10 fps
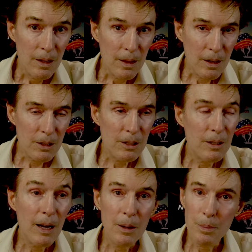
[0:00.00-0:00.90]
Thus,
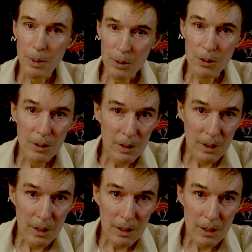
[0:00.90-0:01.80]
I personally
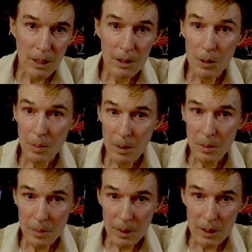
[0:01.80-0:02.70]
think that the
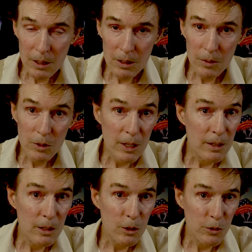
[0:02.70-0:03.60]
probabilities of
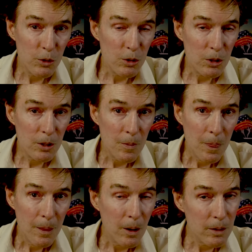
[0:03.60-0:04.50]
changing the future
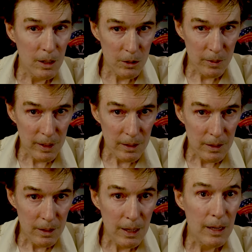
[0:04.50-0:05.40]
are not great,
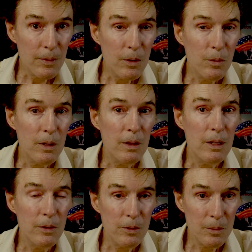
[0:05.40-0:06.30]
even with the
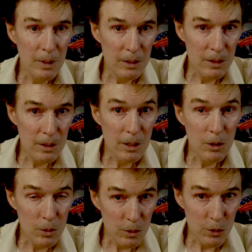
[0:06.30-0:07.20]
information that
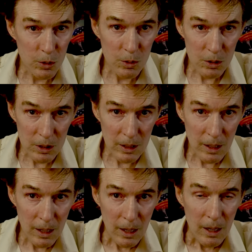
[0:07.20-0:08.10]
you will soon see.
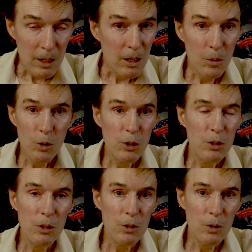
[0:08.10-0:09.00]
The
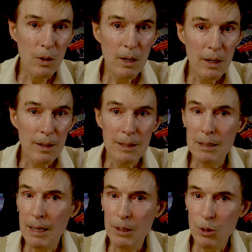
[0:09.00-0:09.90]
emotions are too high, the
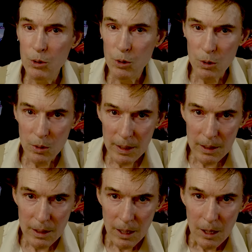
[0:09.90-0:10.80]
stakes are too
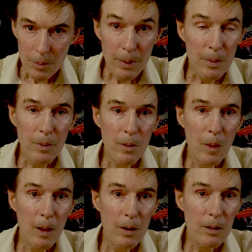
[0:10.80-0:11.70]
great. People
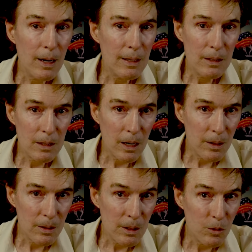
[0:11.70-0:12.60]
are not
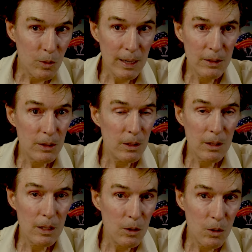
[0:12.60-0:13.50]
entirely rational
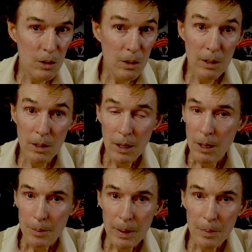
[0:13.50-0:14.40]
any longer, and
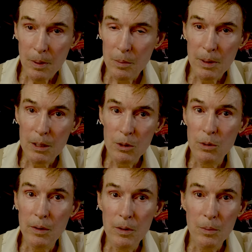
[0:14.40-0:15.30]
people are being
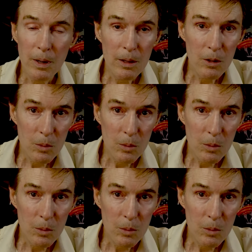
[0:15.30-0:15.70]
driven by their